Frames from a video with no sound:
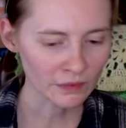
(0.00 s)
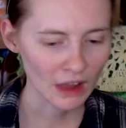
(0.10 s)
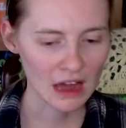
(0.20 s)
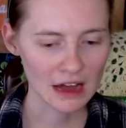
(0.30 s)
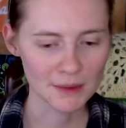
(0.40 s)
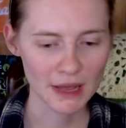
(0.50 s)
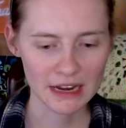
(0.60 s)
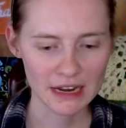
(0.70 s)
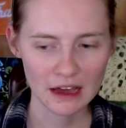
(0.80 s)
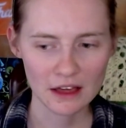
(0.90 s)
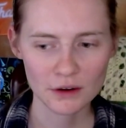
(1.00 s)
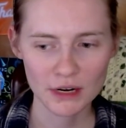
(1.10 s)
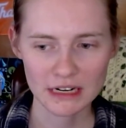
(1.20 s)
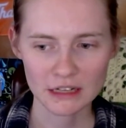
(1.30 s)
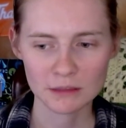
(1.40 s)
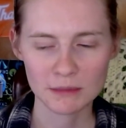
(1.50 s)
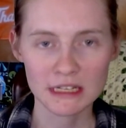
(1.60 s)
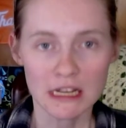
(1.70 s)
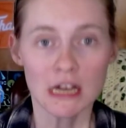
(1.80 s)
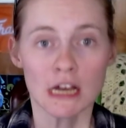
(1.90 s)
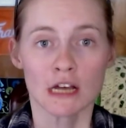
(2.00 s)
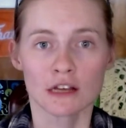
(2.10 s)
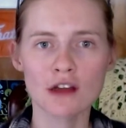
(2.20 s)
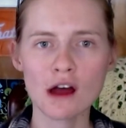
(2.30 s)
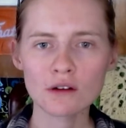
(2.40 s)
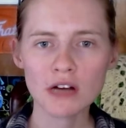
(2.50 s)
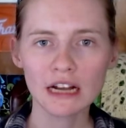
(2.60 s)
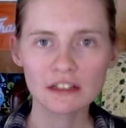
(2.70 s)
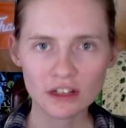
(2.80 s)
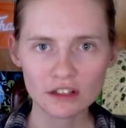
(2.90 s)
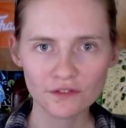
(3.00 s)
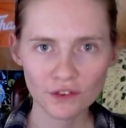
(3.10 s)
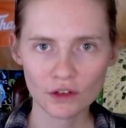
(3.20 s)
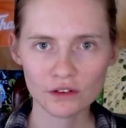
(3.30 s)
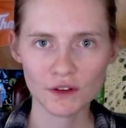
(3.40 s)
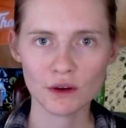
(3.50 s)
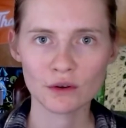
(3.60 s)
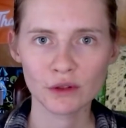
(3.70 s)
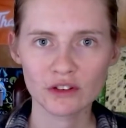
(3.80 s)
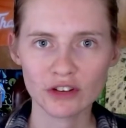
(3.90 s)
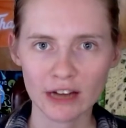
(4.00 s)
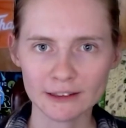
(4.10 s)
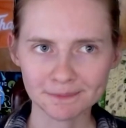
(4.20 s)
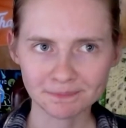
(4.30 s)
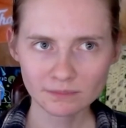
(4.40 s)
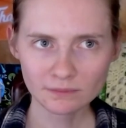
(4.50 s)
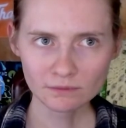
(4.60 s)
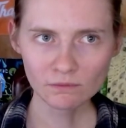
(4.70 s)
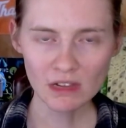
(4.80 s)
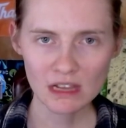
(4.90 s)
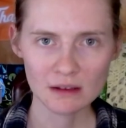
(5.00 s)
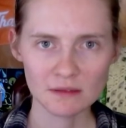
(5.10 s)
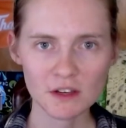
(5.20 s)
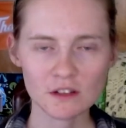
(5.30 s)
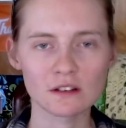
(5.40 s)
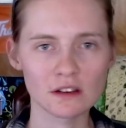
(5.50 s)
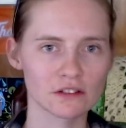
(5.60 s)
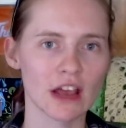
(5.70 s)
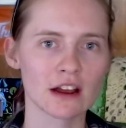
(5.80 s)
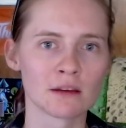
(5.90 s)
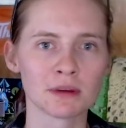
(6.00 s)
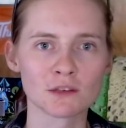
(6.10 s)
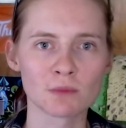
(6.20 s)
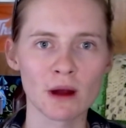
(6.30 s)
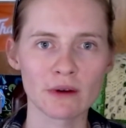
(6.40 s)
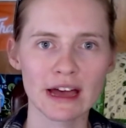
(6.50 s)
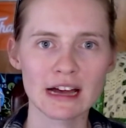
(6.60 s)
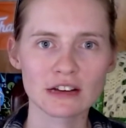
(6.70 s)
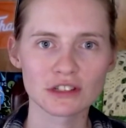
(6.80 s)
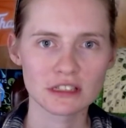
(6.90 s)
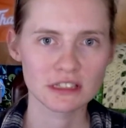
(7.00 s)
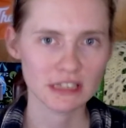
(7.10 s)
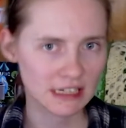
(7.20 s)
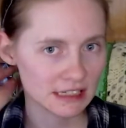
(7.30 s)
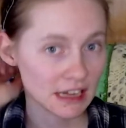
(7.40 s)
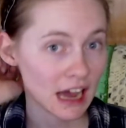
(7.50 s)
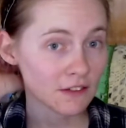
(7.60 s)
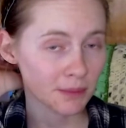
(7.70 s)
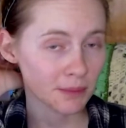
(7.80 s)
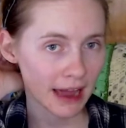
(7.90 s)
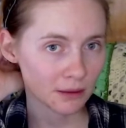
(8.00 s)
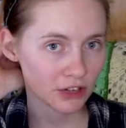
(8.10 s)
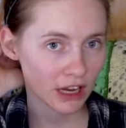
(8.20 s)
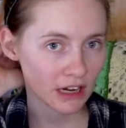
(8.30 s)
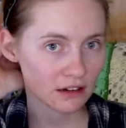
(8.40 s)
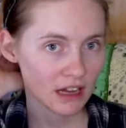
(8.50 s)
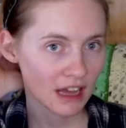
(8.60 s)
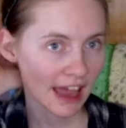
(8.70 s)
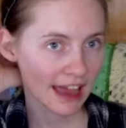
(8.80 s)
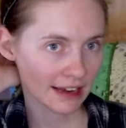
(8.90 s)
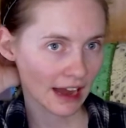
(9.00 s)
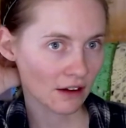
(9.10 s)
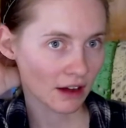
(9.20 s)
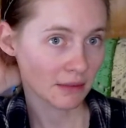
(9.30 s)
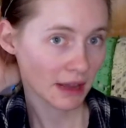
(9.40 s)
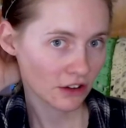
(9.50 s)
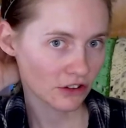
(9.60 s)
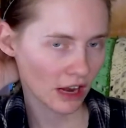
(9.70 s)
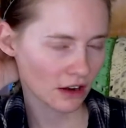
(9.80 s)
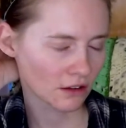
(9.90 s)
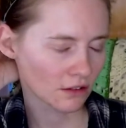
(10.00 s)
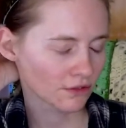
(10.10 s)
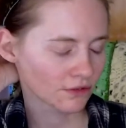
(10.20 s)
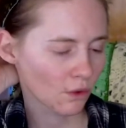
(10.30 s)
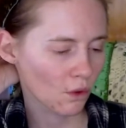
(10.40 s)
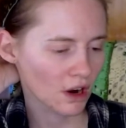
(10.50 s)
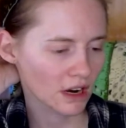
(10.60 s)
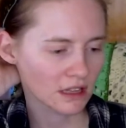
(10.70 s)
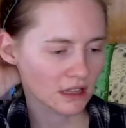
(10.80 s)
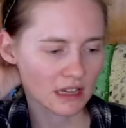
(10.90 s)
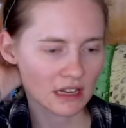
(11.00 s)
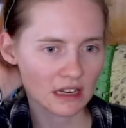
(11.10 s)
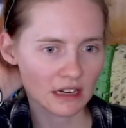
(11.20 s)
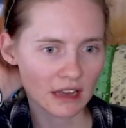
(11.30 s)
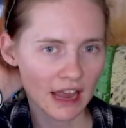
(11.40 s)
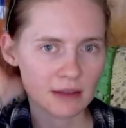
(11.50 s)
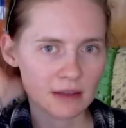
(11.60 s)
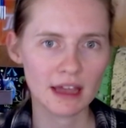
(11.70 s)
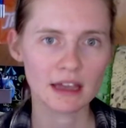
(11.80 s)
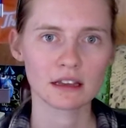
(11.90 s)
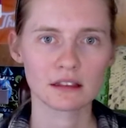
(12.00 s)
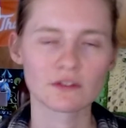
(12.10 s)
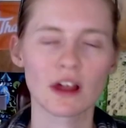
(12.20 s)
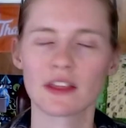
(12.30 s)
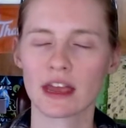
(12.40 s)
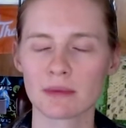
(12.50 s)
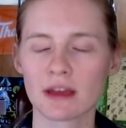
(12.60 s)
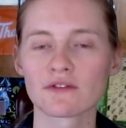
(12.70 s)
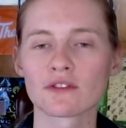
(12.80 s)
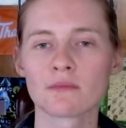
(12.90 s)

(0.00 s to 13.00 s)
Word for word: Um, any other announcements? No, just for those of you who are new to the channel, this channel, Bean Sprout Reactions, is kind of a backup channel and now a main channel for the anime, not the anime, for